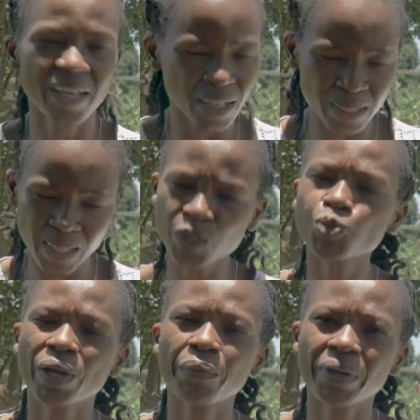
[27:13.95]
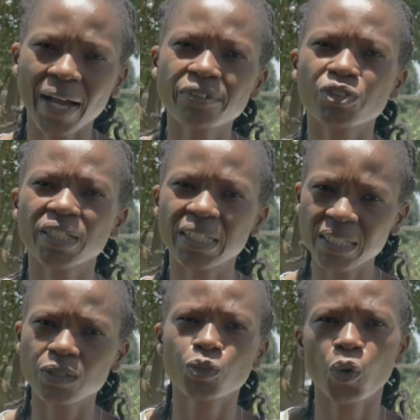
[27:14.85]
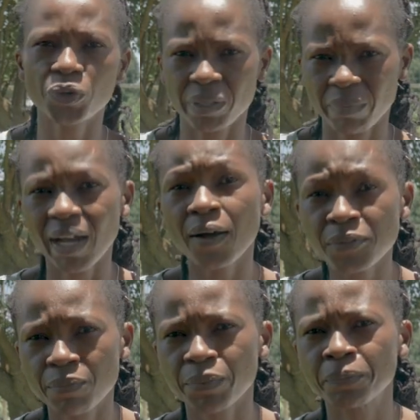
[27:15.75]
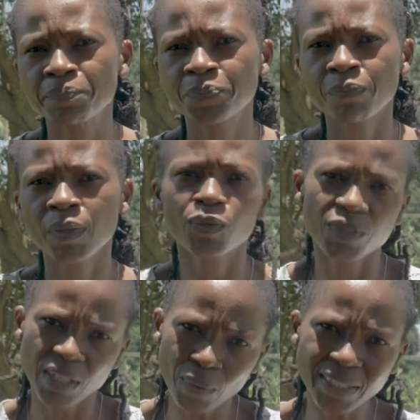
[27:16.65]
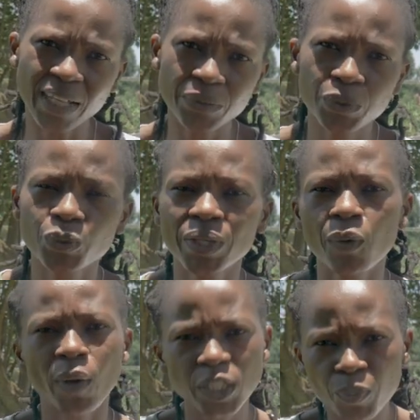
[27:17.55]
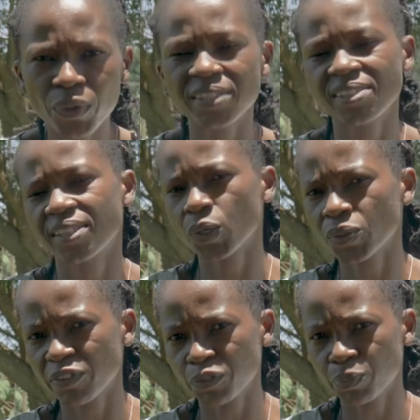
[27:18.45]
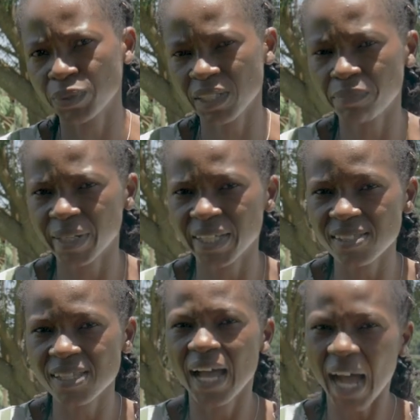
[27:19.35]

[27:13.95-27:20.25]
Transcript: And that's where we actually need to hold them accountable, to say, what are you doing? What policies and laws have you put in place?